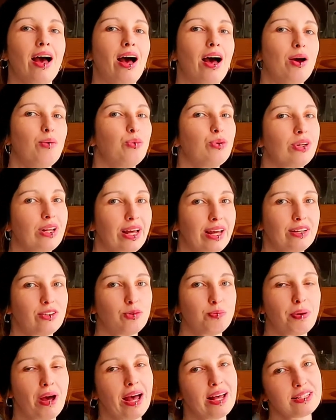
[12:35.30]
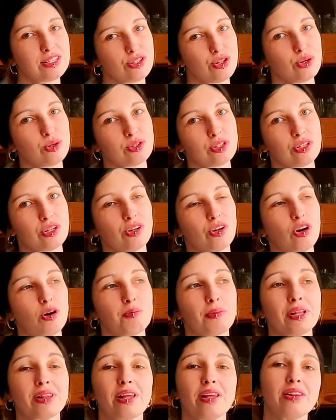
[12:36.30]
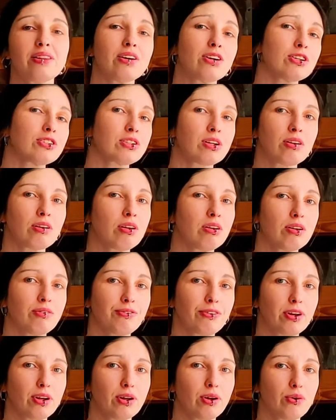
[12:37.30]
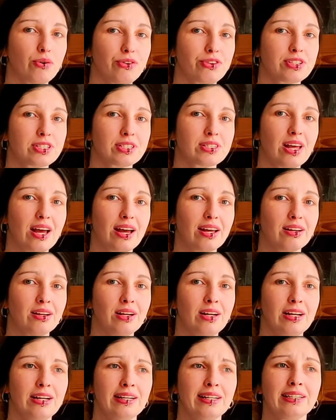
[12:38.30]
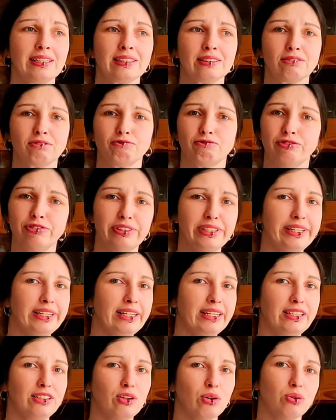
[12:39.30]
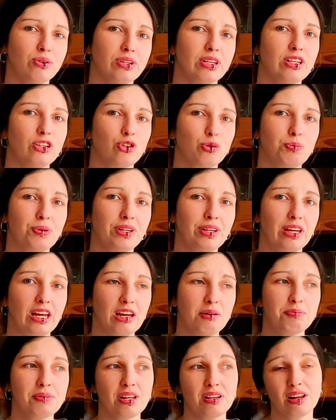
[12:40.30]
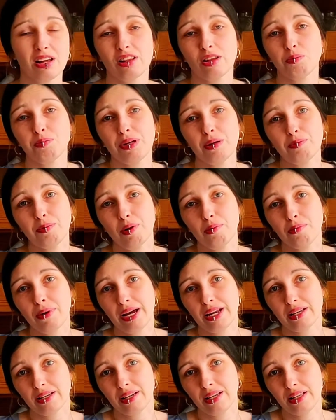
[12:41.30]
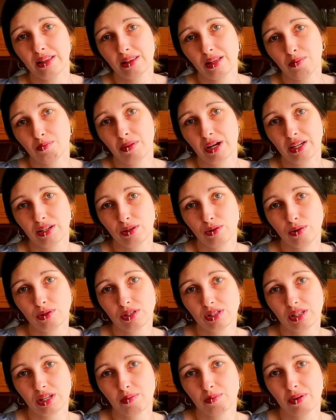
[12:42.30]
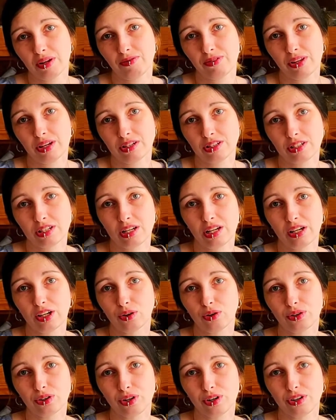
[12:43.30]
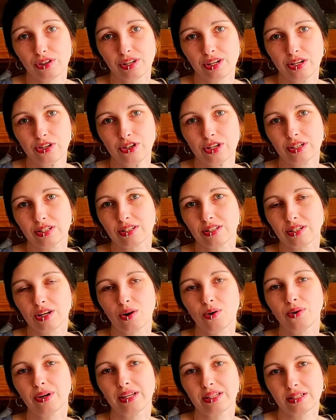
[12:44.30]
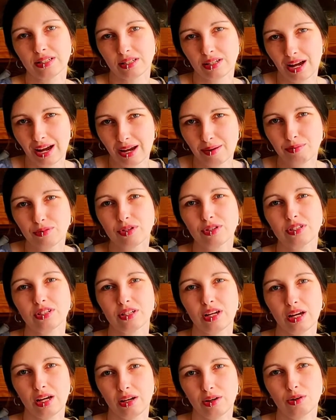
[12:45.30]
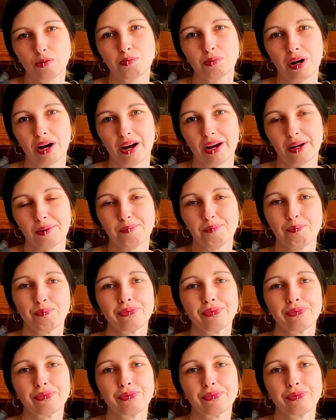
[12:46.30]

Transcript: I would like to pass those along, but then there's a lot of clothes that really don't need to be kept, and other people might need them, might use them if they're still in good condition. So it's time to say goodbye.